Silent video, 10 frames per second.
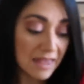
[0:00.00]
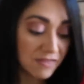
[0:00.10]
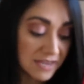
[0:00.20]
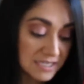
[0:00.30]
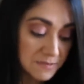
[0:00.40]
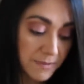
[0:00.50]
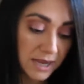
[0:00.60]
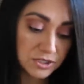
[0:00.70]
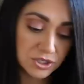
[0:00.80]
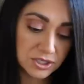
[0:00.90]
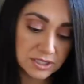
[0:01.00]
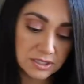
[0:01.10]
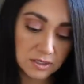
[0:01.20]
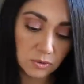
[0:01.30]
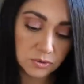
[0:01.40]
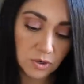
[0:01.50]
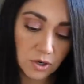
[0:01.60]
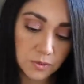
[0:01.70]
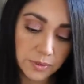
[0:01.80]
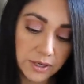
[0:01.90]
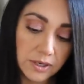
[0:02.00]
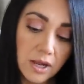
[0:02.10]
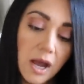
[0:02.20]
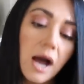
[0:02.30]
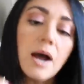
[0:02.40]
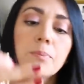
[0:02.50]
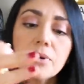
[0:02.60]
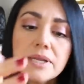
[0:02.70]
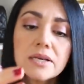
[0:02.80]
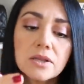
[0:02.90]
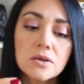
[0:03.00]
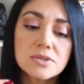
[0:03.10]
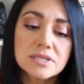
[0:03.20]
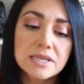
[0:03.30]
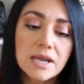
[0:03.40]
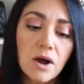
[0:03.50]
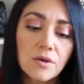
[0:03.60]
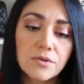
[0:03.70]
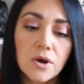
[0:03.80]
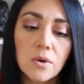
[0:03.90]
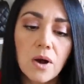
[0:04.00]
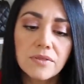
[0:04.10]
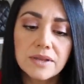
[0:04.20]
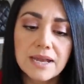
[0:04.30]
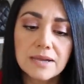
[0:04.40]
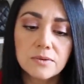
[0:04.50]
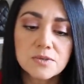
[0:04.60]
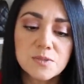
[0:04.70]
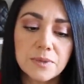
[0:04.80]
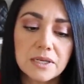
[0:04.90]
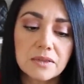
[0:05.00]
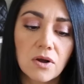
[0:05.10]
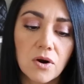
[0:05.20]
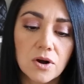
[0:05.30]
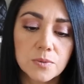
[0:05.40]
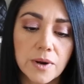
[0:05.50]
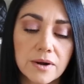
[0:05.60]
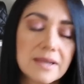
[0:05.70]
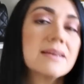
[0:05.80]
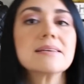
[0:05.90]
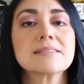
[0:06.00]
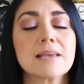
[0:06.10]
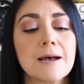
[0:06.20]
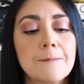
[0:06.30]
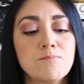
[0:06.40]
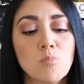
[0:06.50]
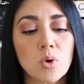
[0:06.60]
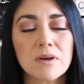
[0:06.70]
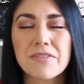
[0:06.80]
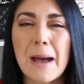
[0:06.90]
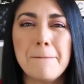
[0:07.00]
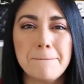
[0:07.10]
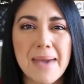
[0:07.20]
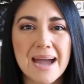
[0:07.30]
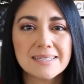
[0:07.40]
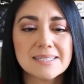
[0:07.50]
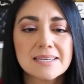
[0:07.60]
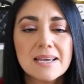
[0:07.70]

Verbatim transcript: And this matches the gold hardware uh, pretty closely, although on the Nano Speedy, the hardware is um, more of that matte